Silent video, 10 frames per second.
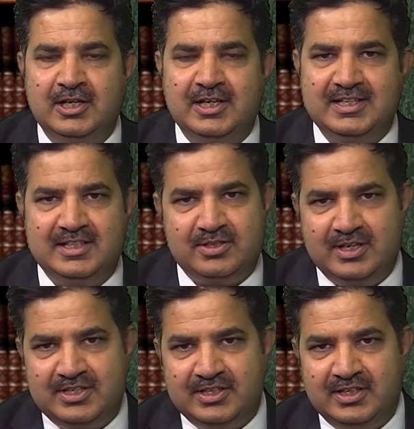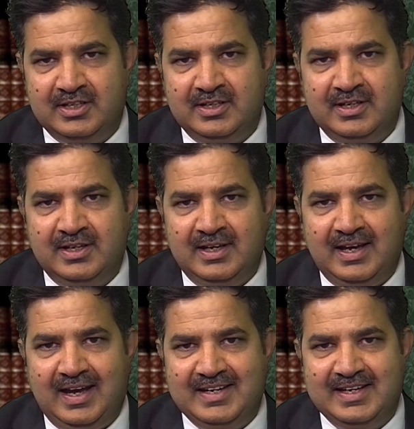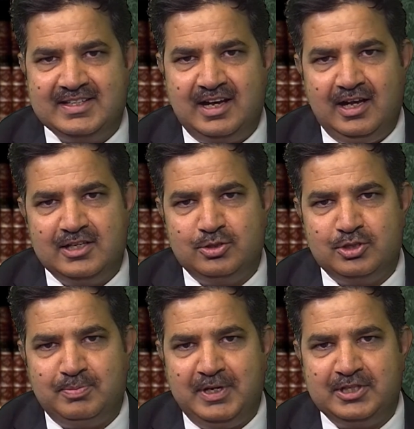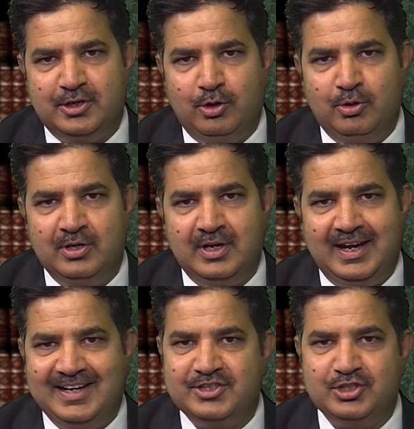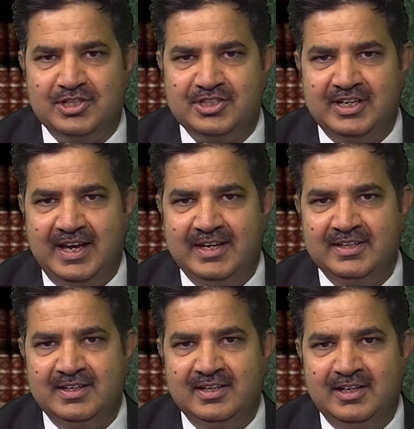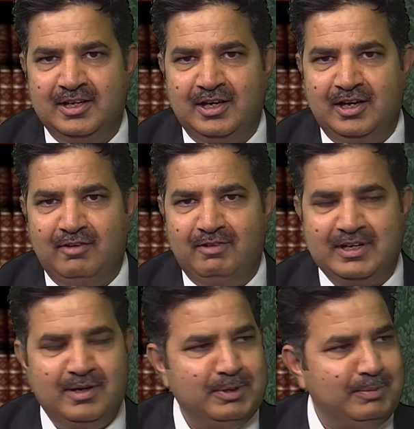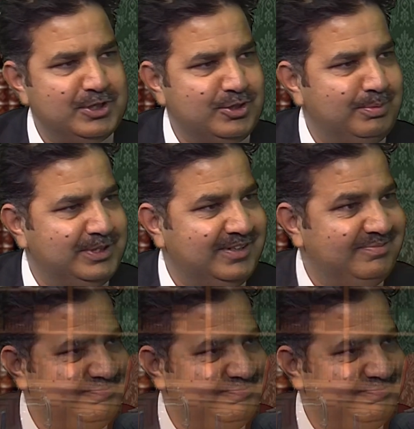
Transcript: He's a solicitor, and he has also a special role at Chancery Lane. Welcome in my show, Peter.